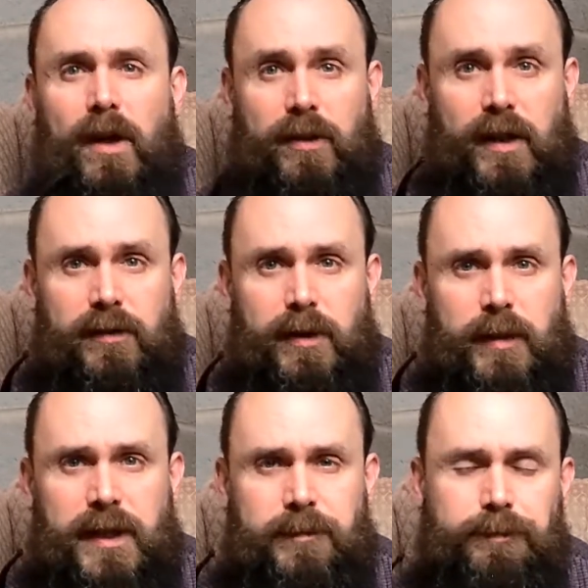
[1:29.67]
Okay, for the
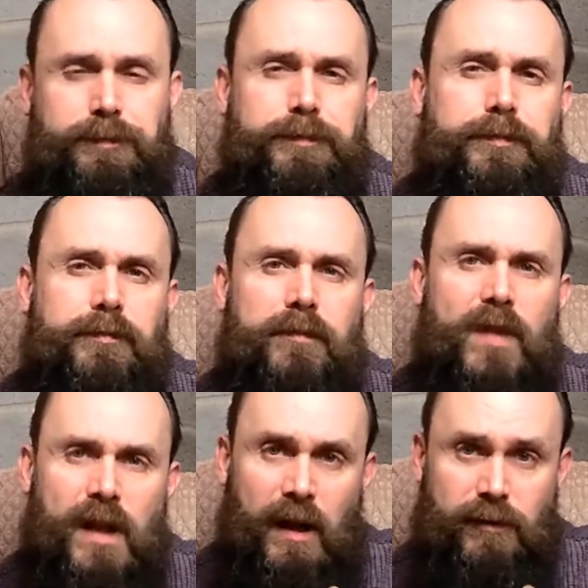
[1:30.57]
minute.
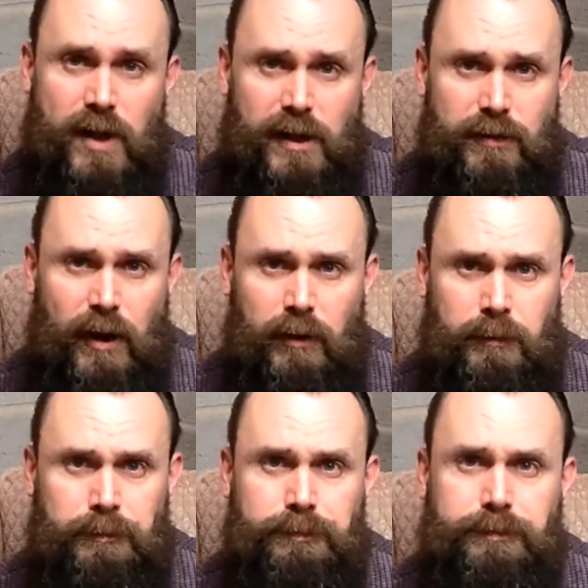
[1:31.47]
I've changed
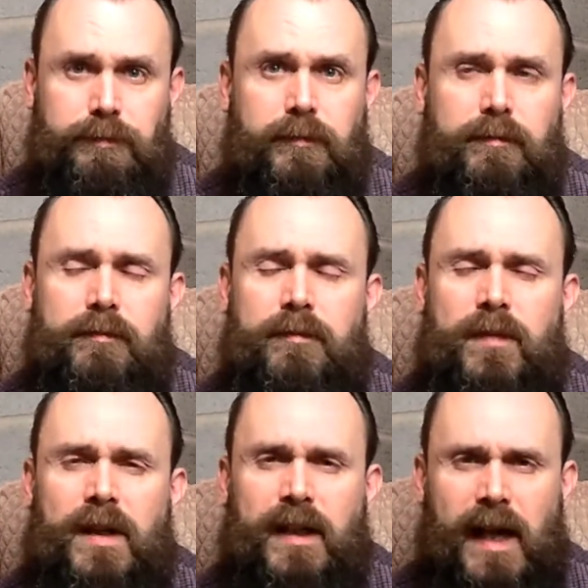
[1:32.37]
phone.
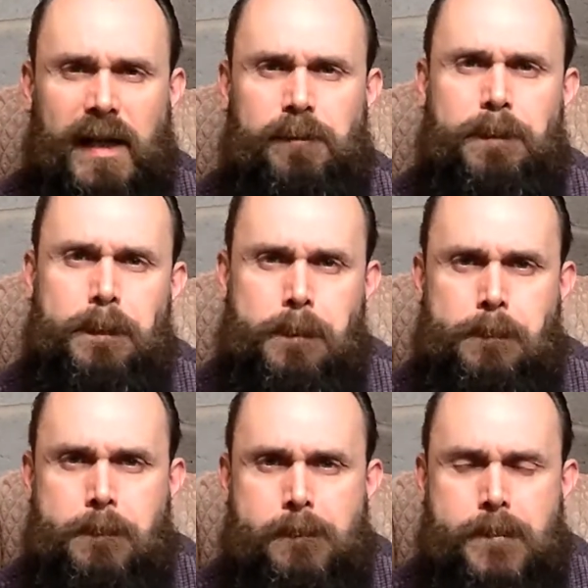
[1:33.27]
Now,
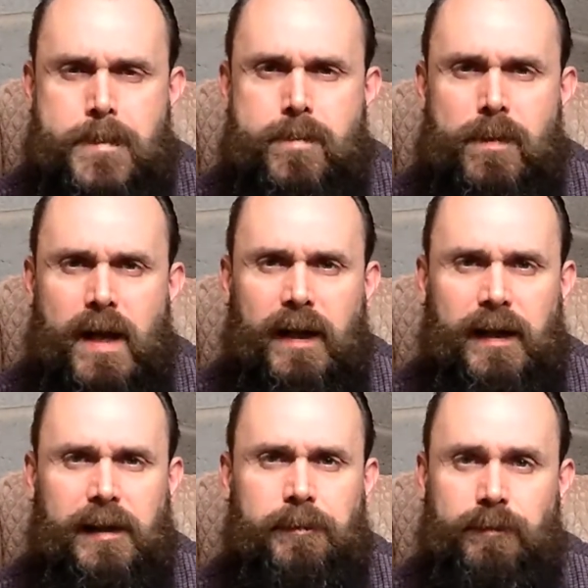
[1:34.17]

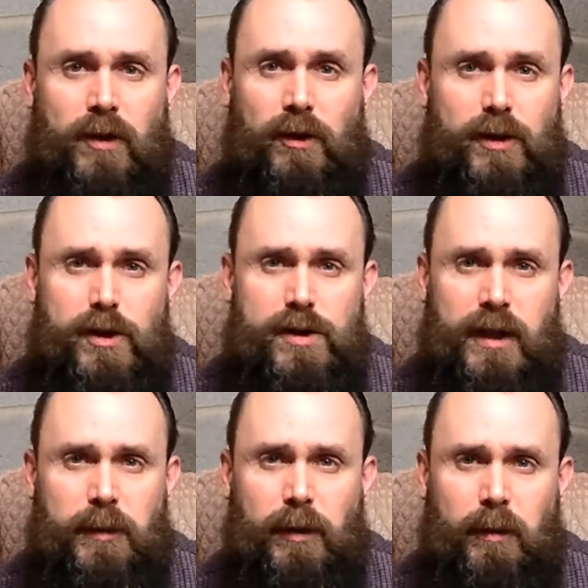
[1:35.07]
not
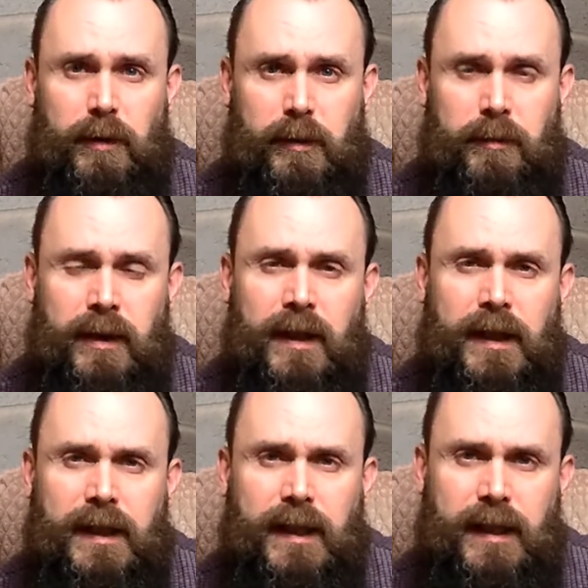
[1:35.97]
usually a problem.
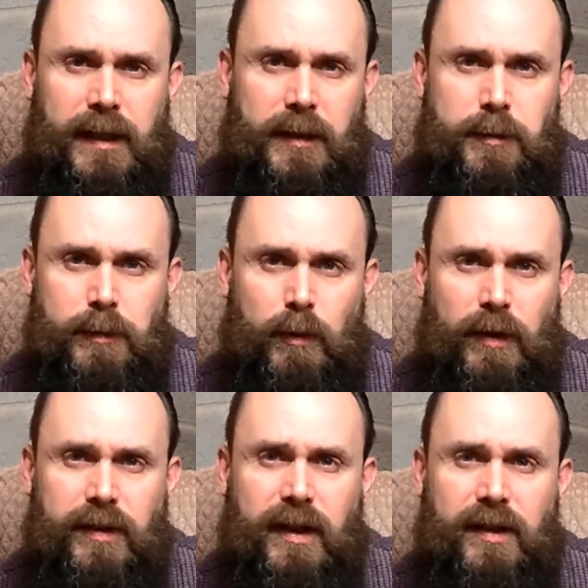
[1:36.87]
But
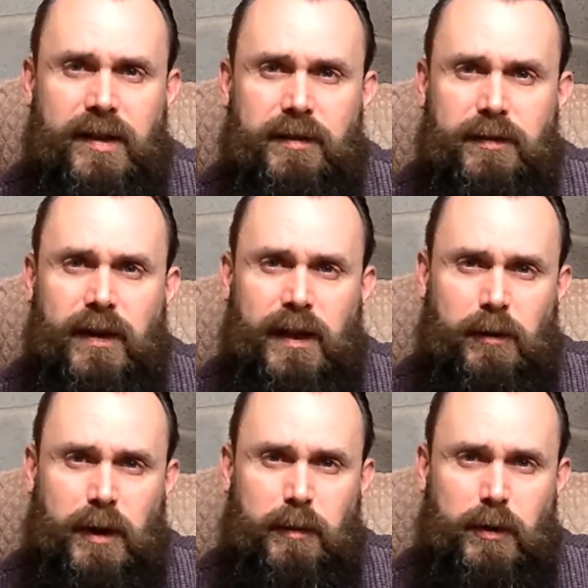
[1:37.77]
one thing I didn't figure
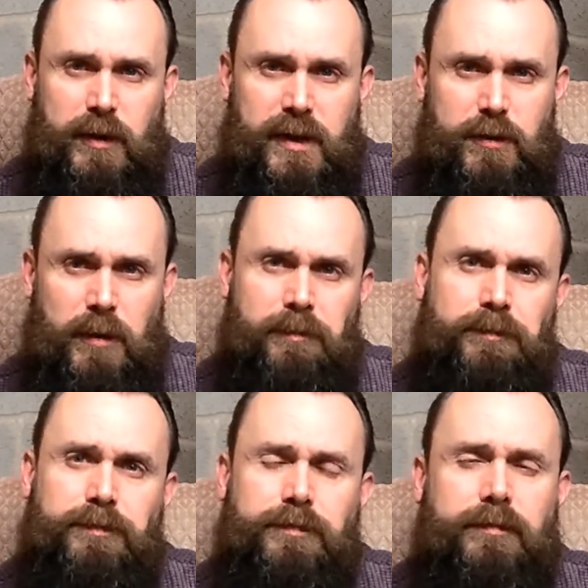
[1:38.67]
when I bought this one,
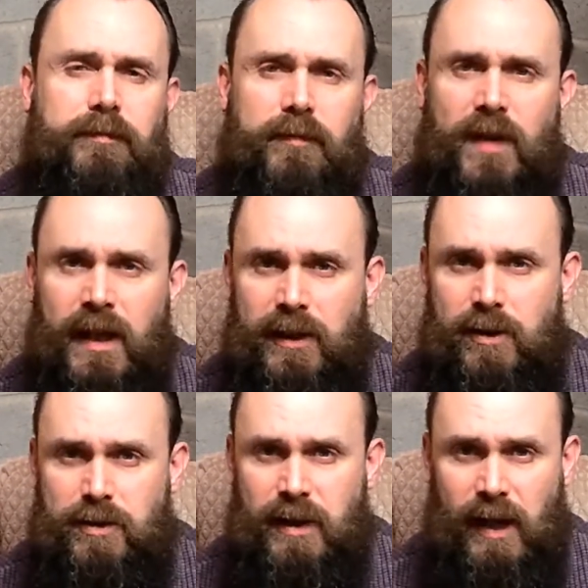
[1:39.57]
it
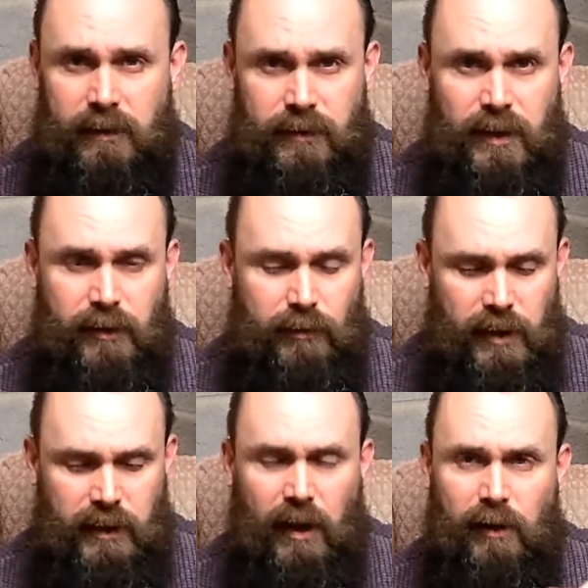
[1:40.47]
doesn't have a
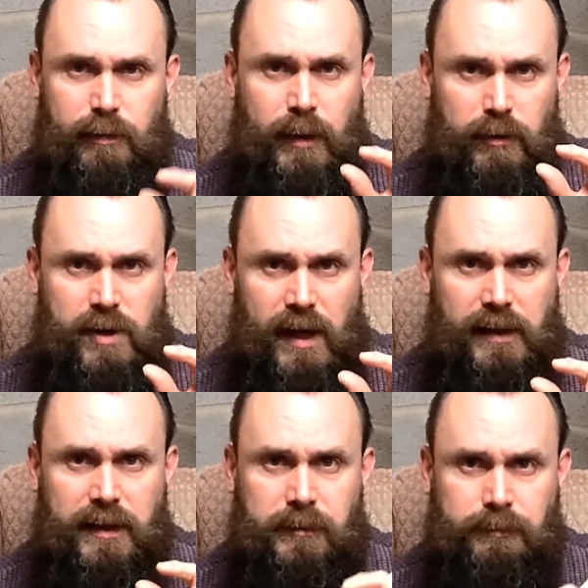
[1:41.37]
3.5mm
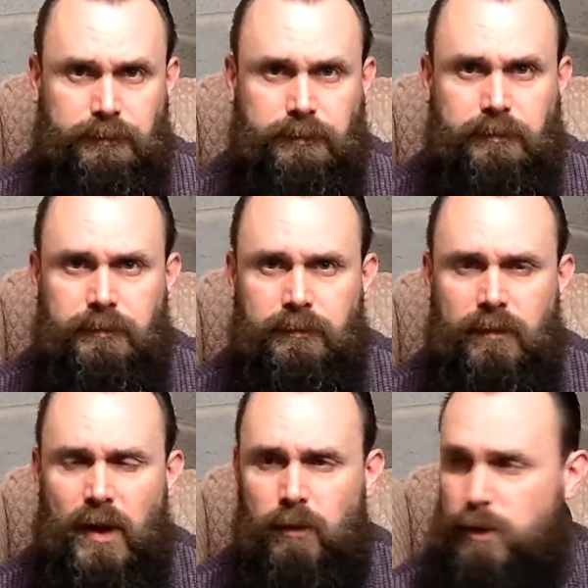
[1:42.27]
jack,
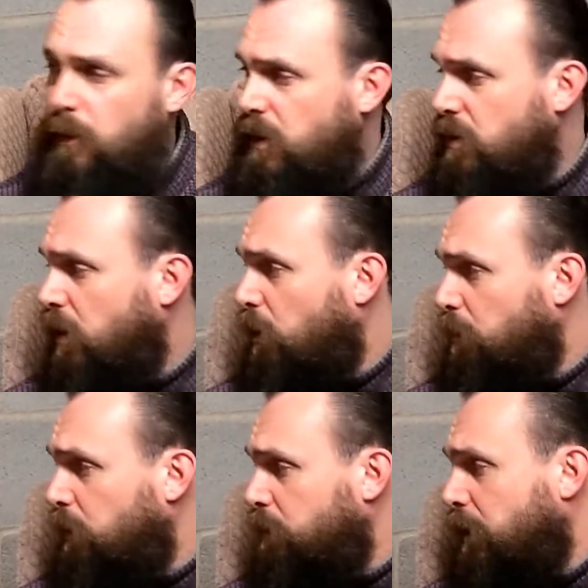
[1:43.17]
which means I
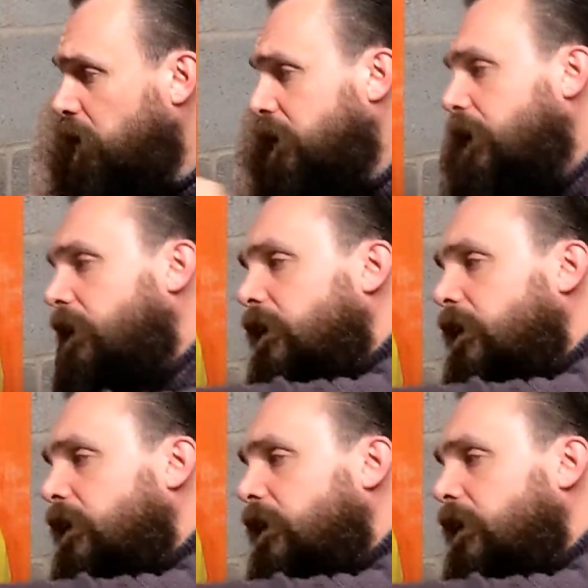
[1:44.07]
can't plug my